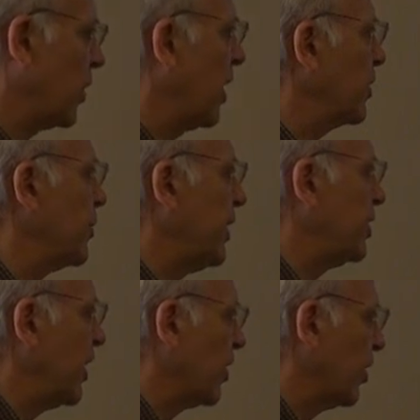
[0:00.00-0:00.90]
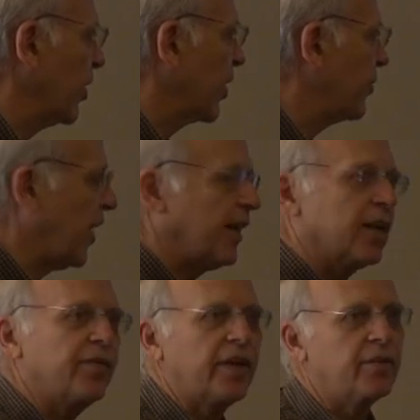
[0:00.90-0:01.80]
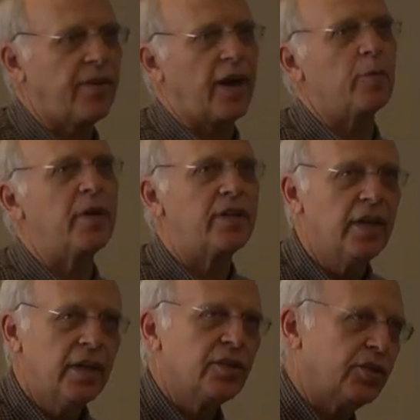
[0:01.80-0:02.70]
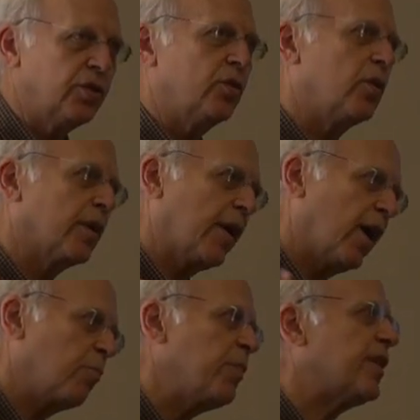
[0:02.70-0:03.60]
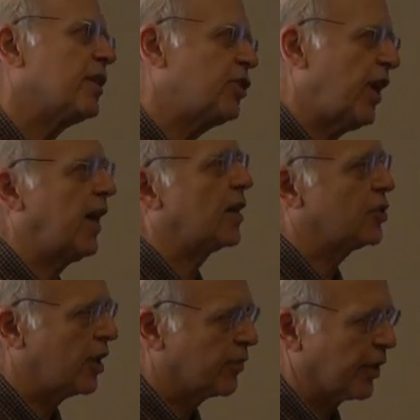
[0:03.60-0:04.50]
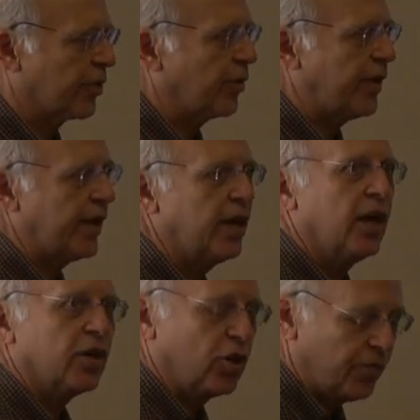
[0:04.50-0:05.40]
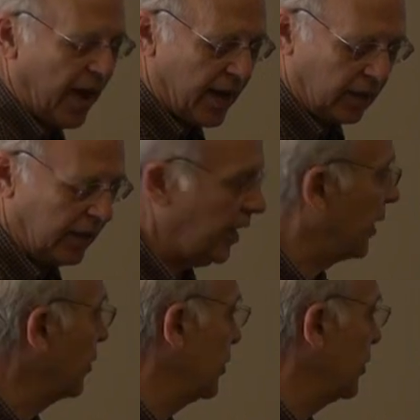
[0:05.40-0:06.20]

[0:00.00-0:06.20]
what I was mentioning earlier, a fine living environment to help meet the challenge of recruiting good faculty and